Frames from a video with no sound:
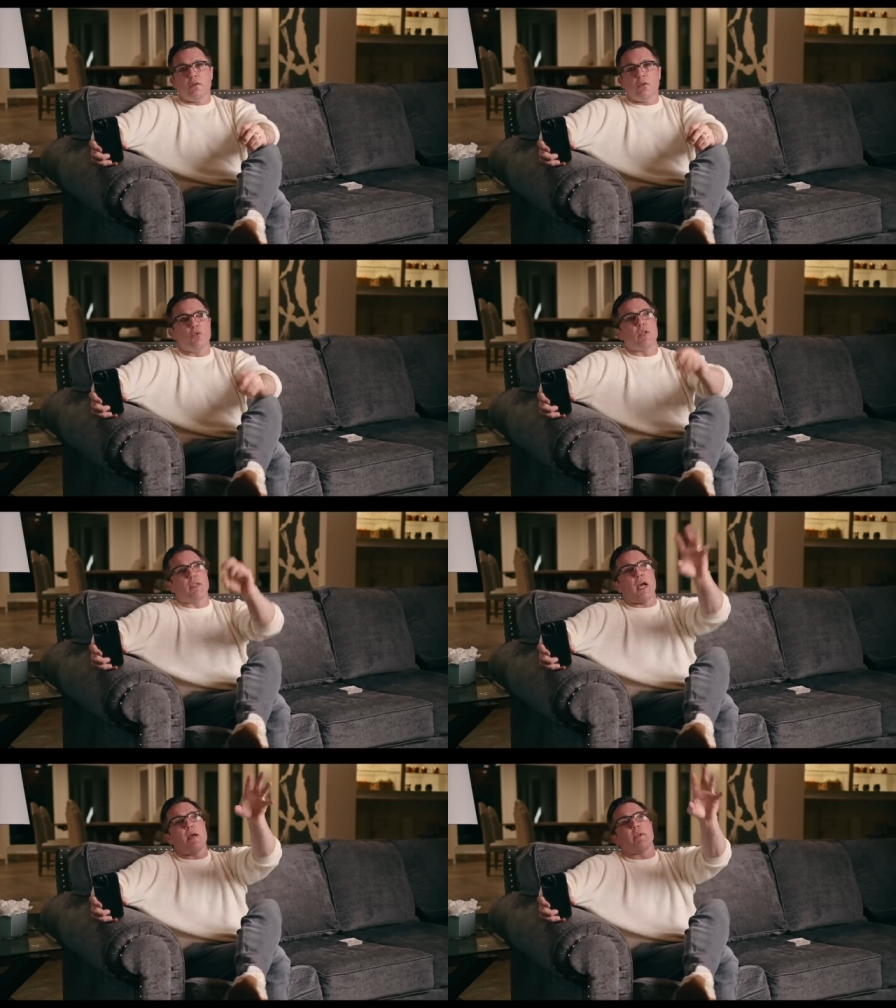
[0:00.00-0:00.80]
You can
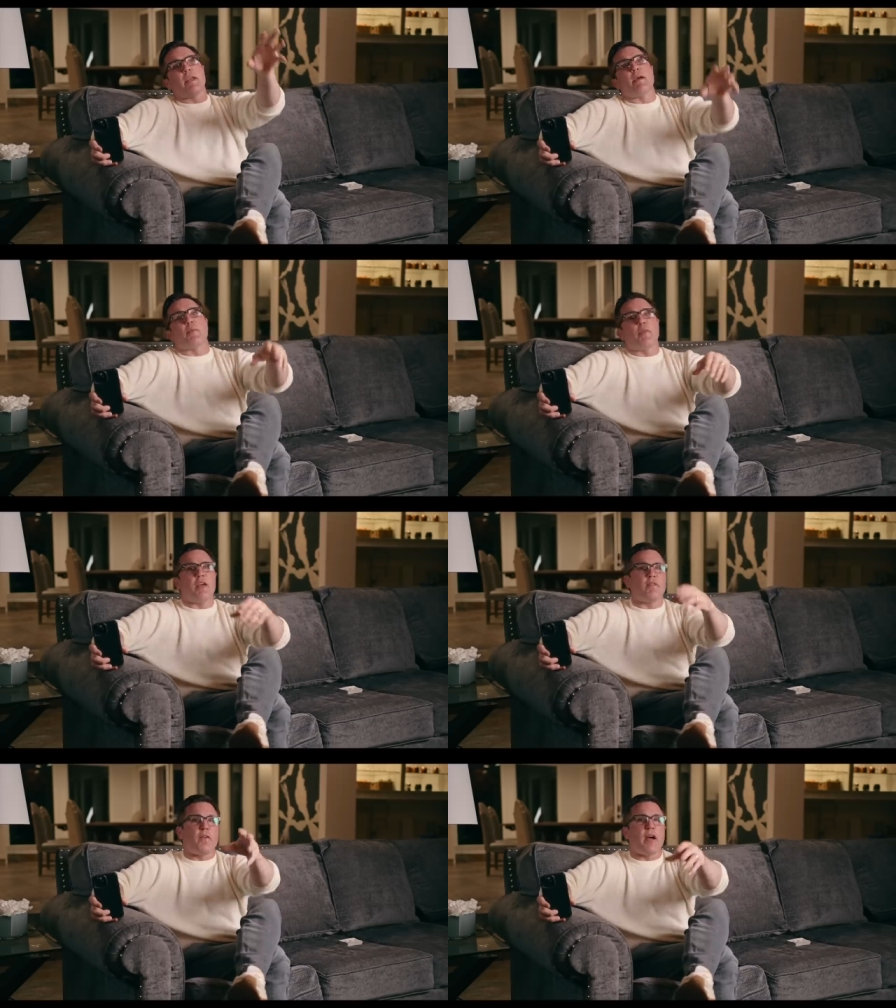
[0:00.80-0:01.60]
time the damn
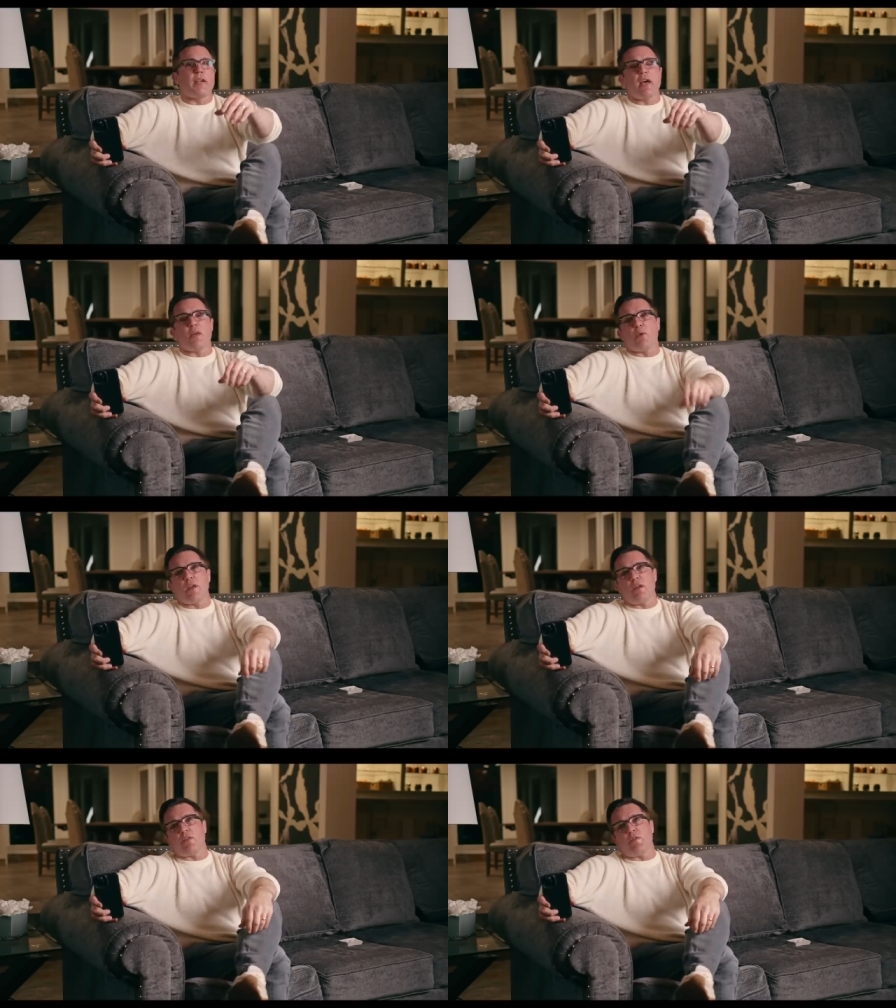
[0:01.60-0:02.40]
thing, find out what
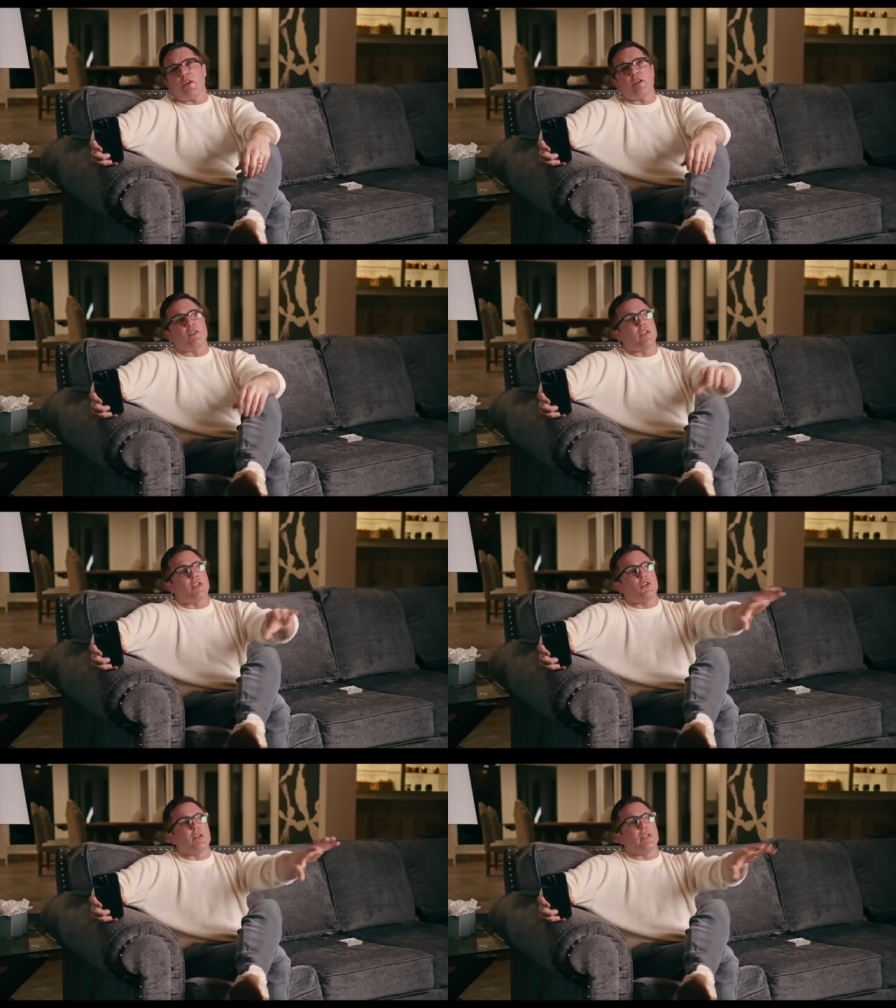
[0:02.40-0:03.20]
intravenous
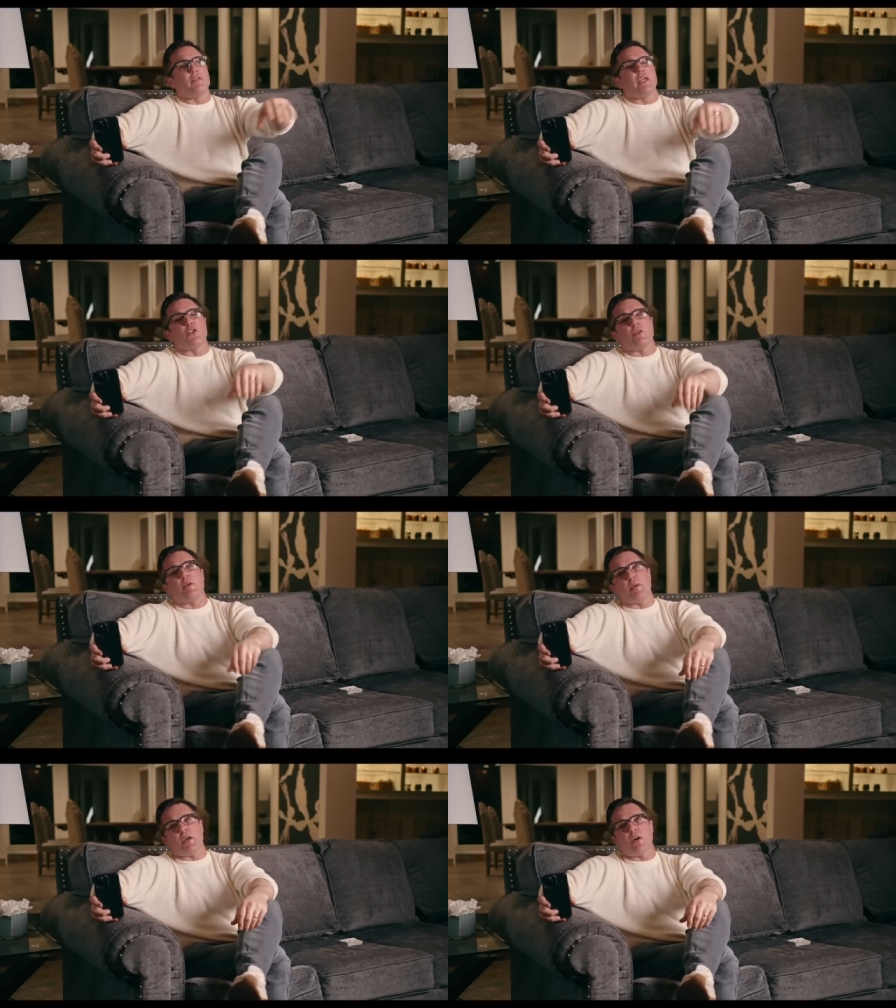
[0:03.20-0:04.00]
is. You can even get your
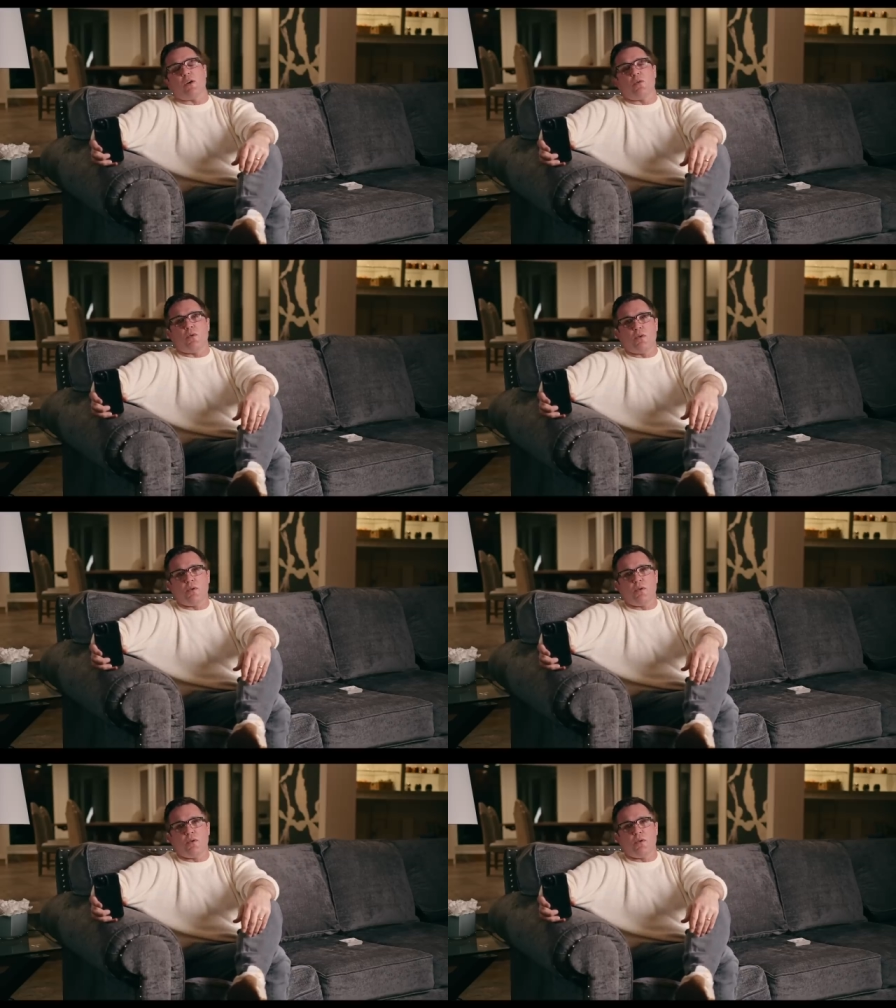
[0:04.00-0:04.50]
EPO.